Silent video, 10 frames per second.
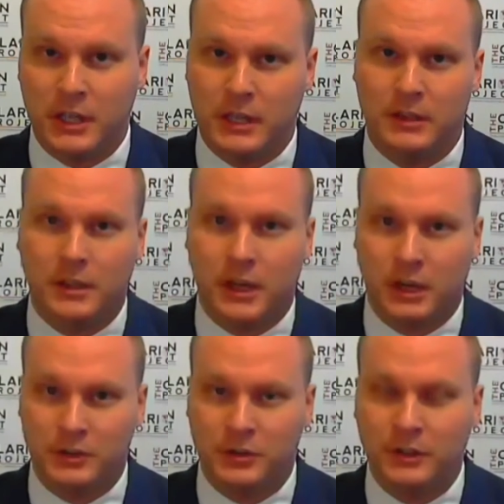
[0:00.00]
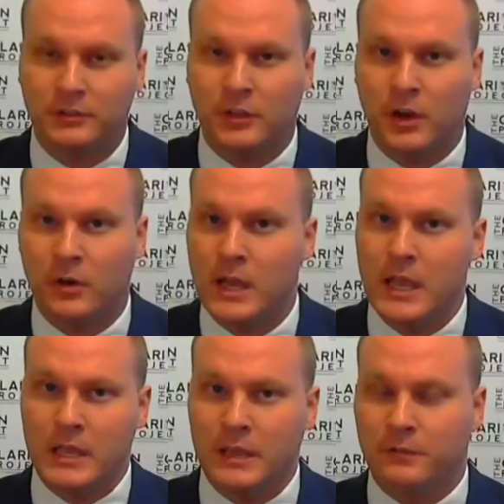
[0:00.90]
in the country. So
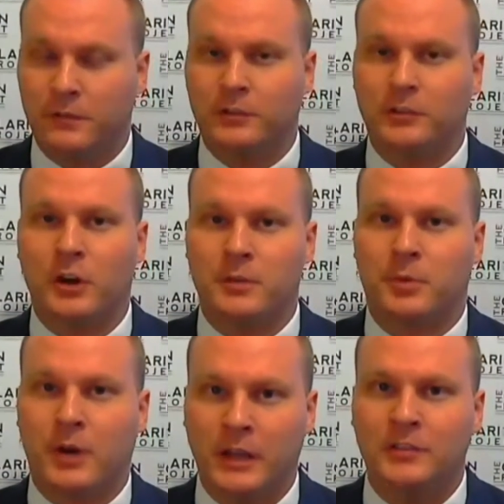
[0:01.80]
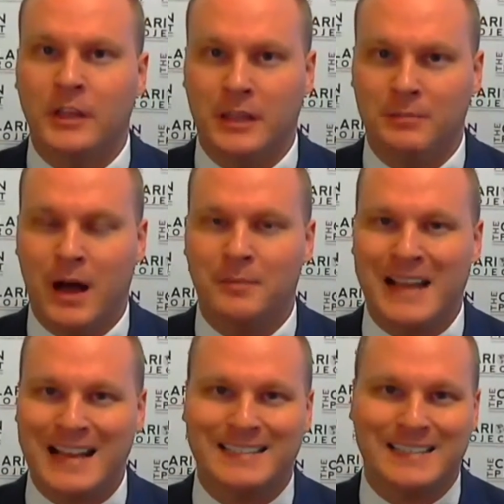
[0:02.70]
he first started praising Imam
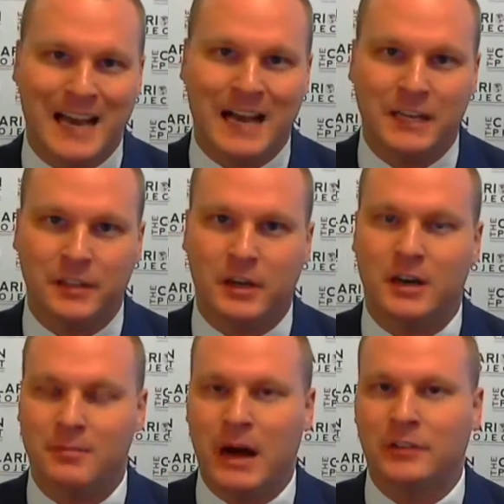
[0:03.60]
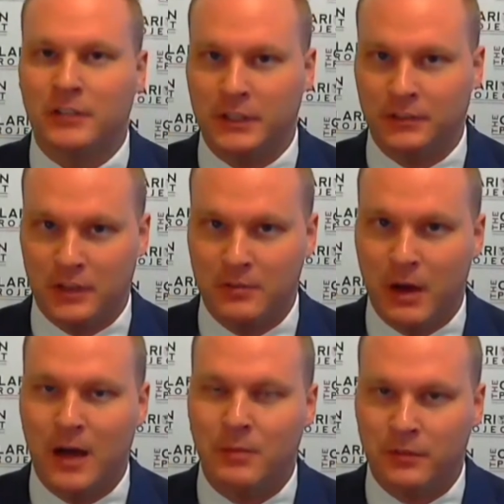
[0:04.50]
Kantanani, the Hamas-linked
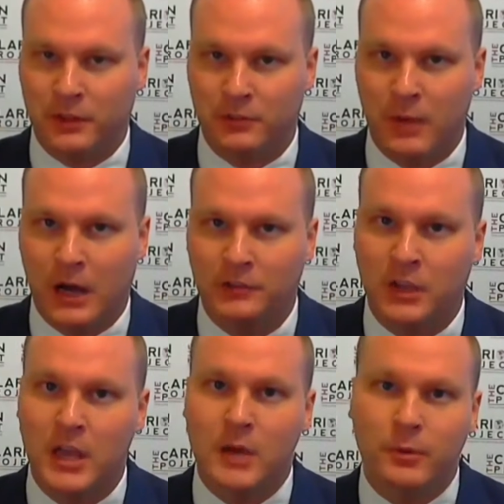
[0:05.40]
imam of this mosque,